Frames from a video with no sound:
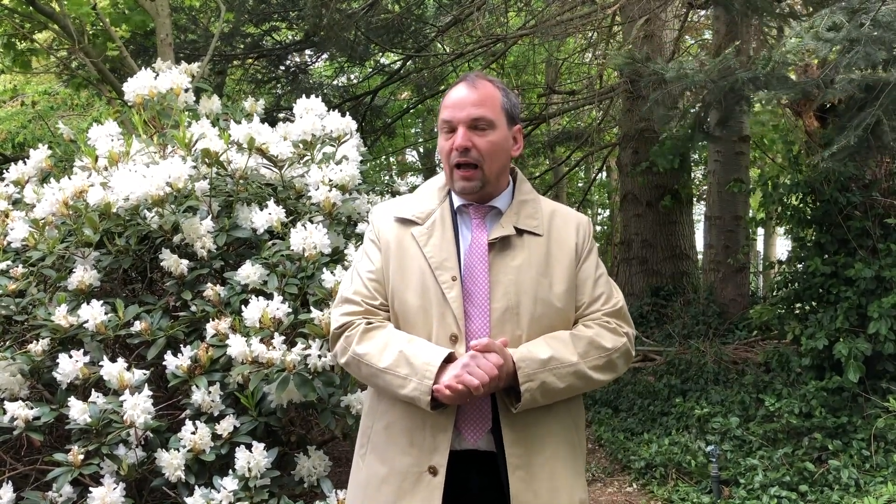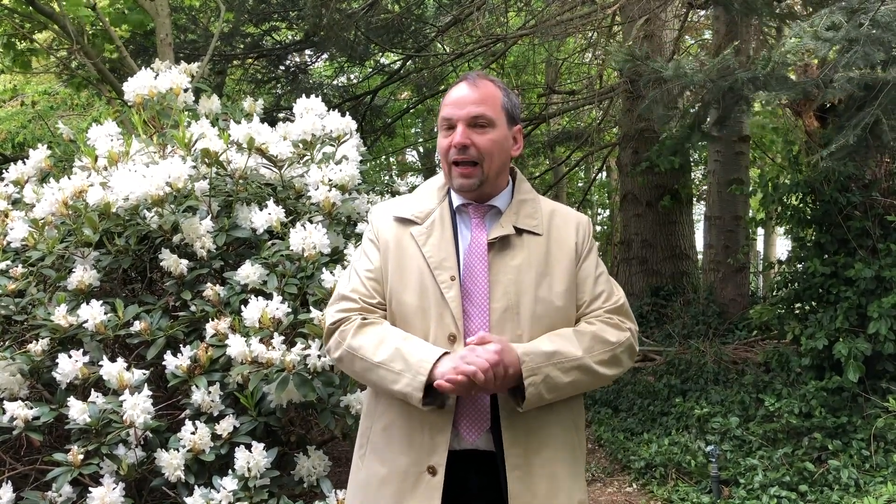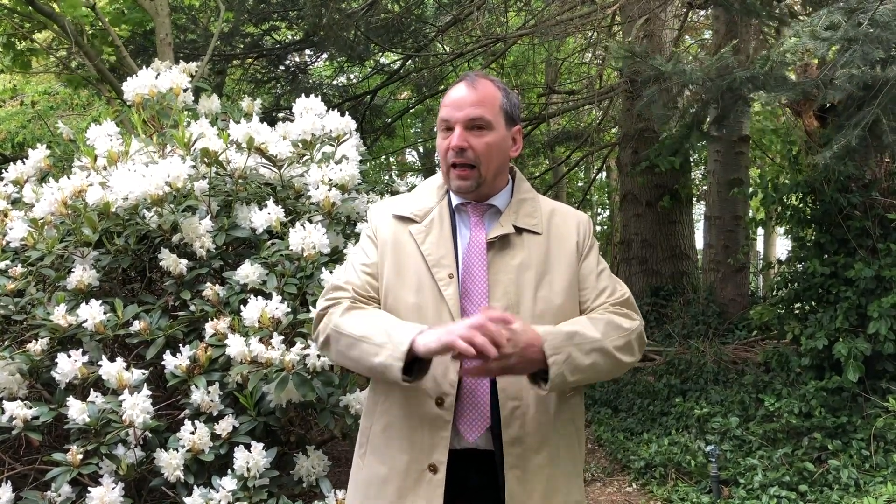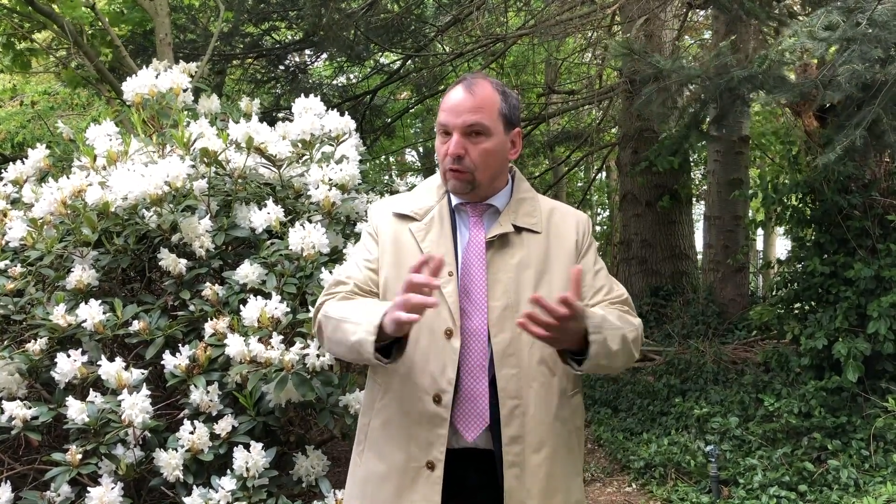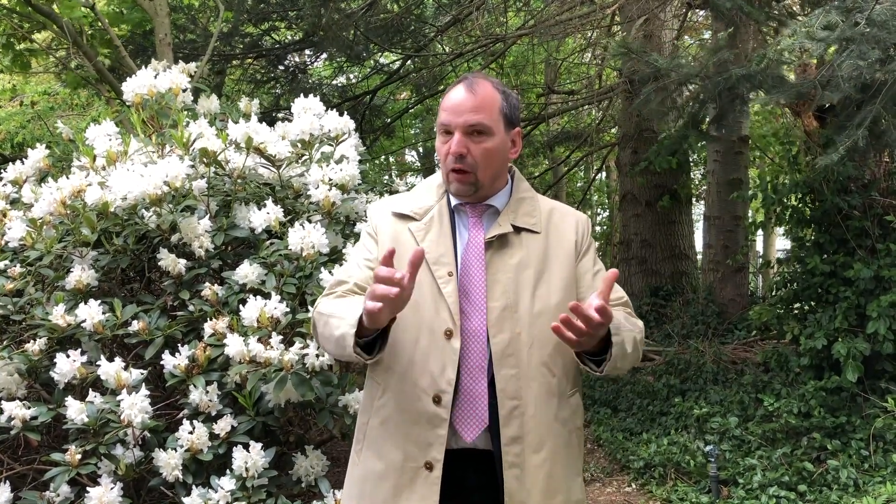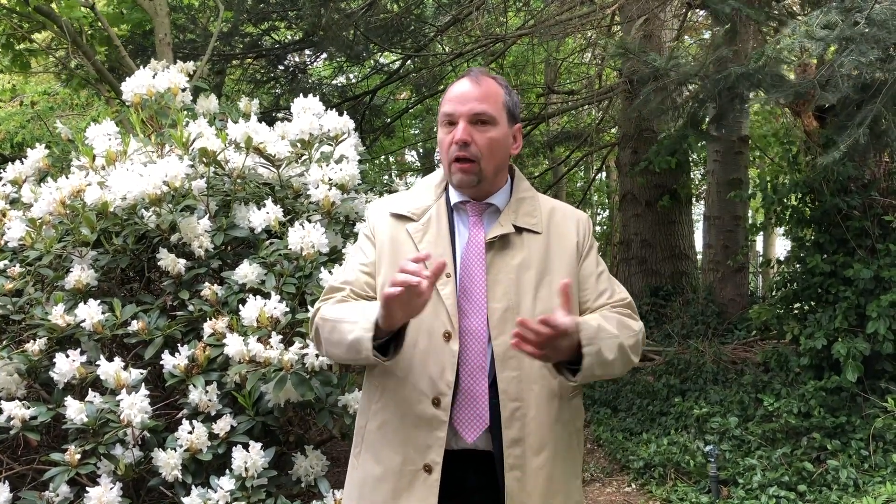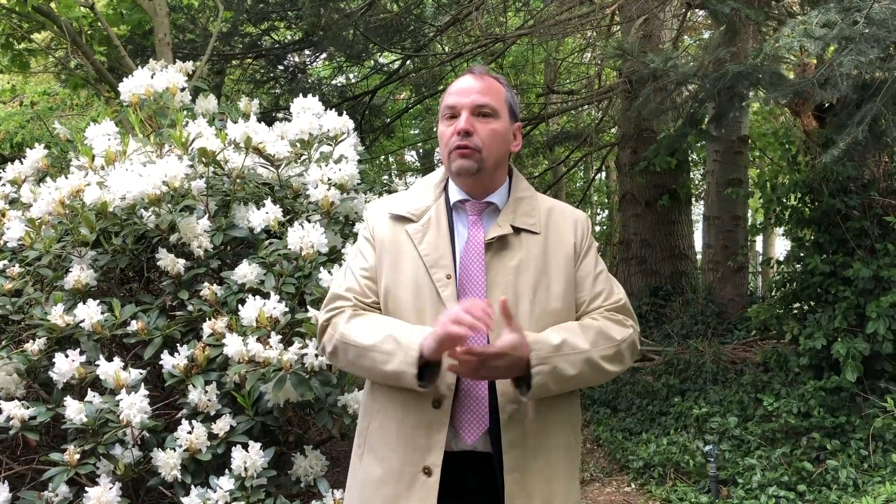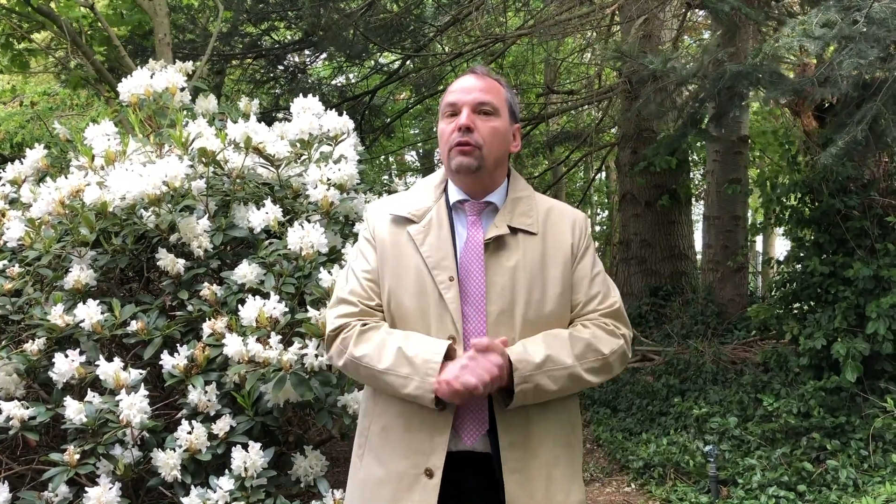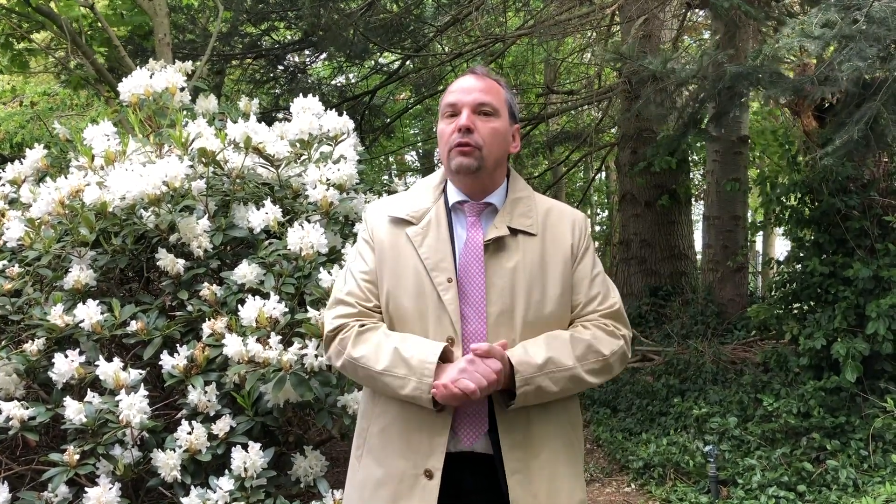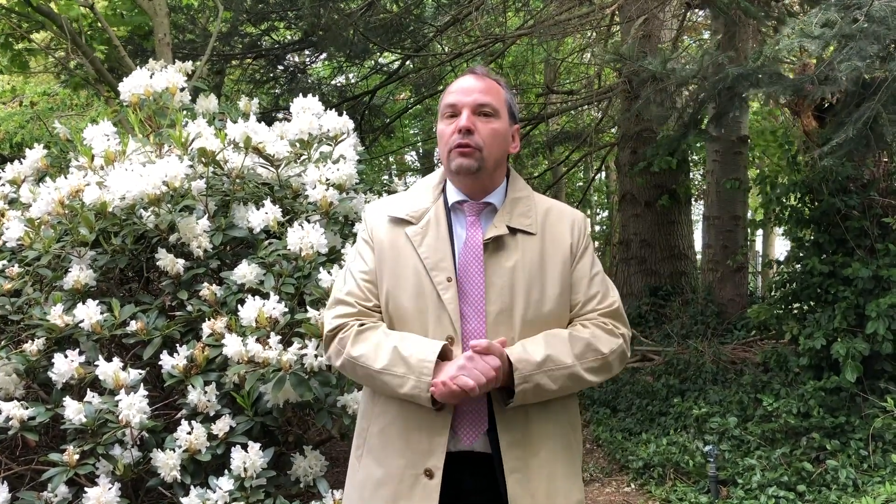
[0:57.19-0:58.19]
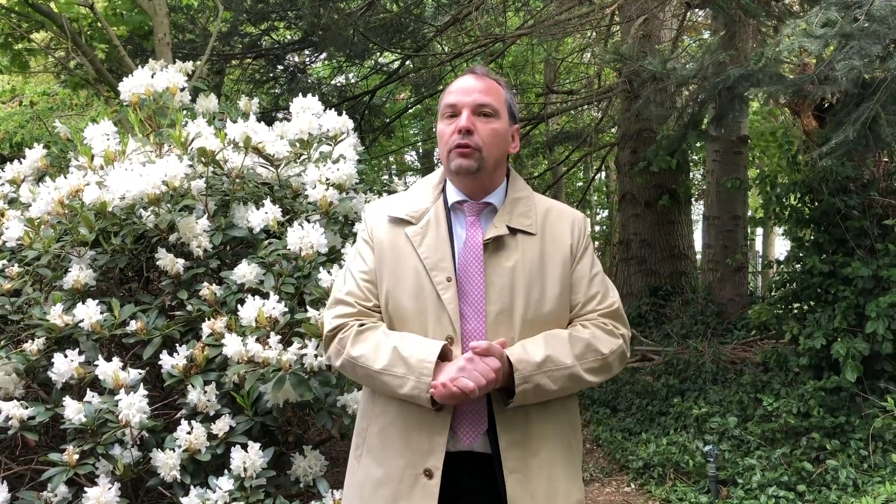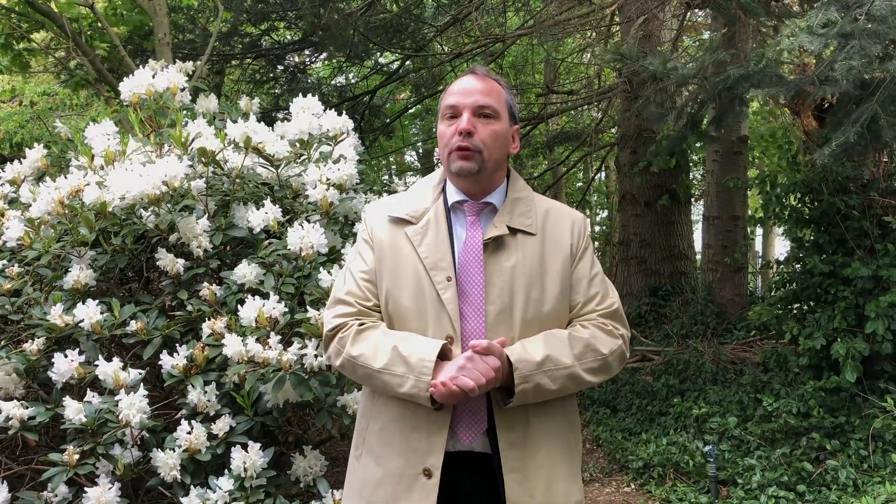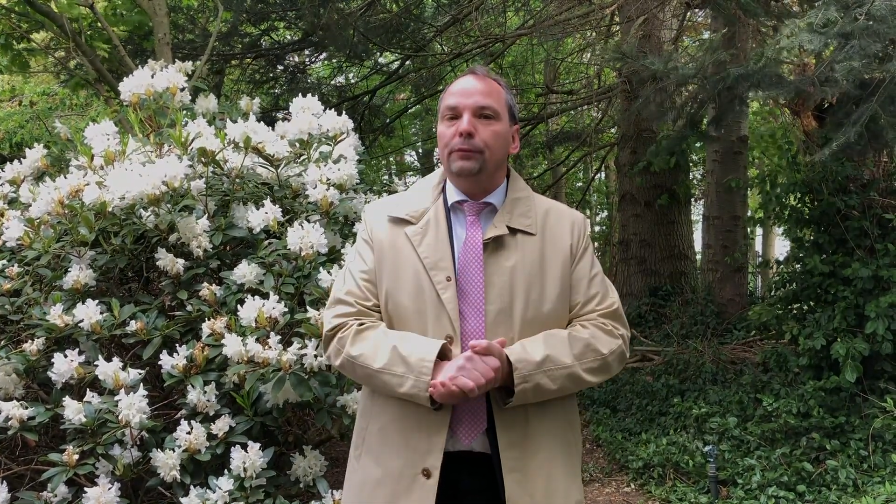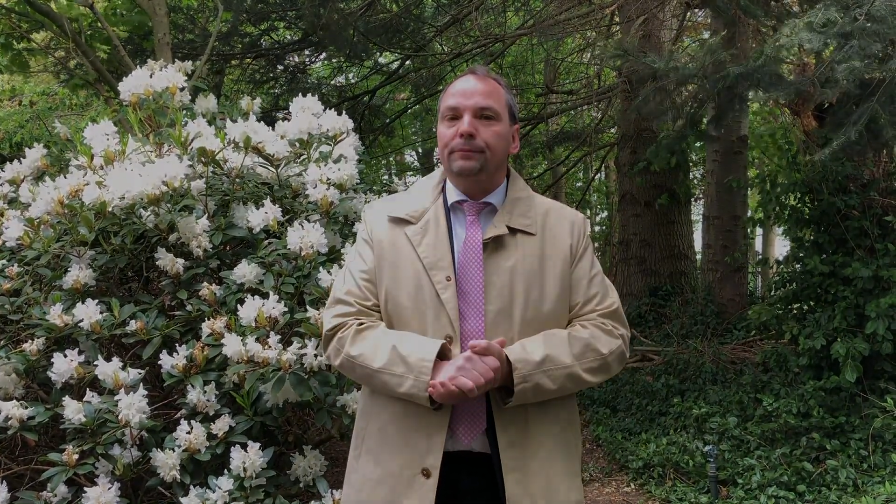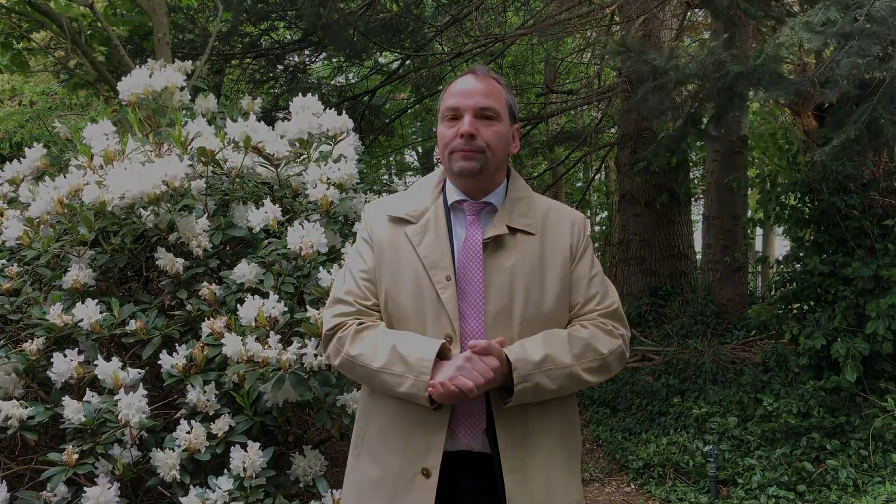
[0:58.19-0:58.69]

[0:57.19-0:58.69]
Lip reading: I like to answer to you.